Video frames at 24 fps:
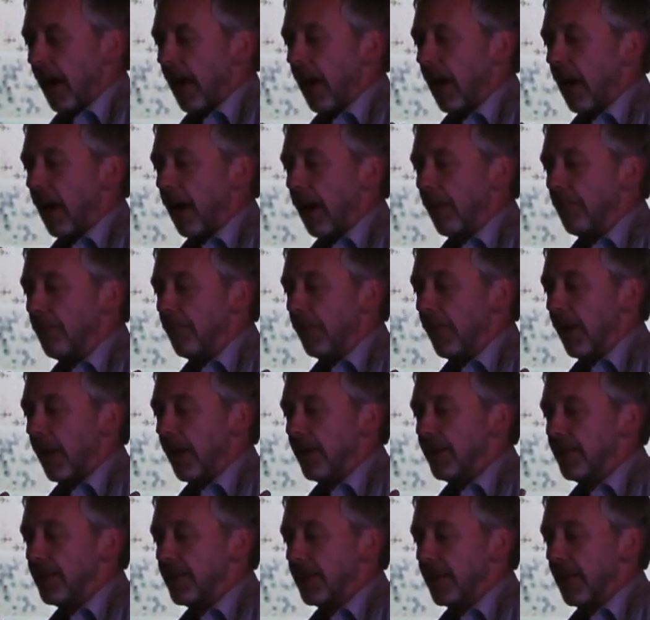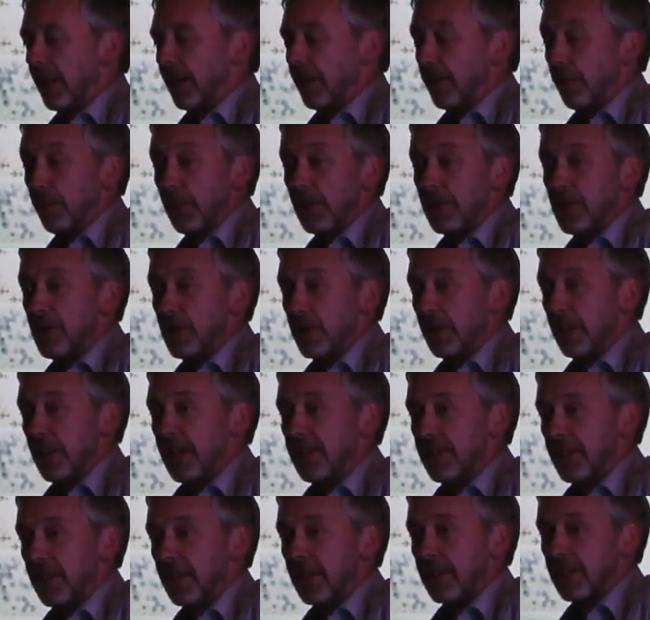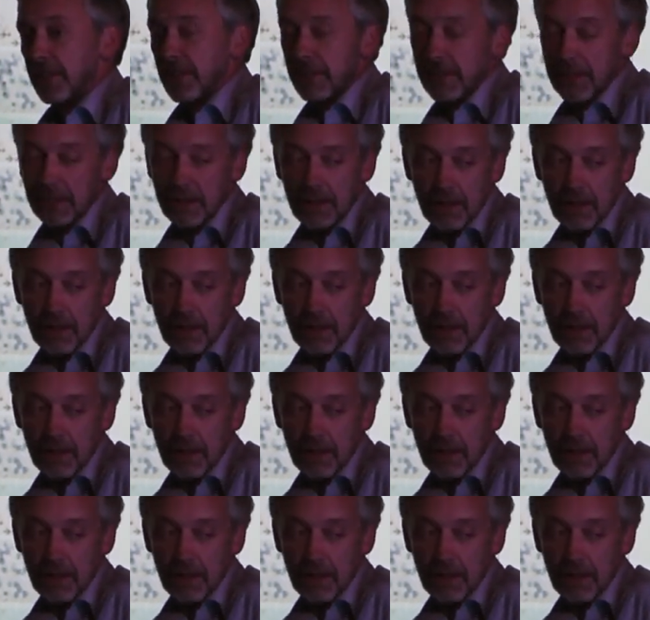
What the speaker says: together with genetics,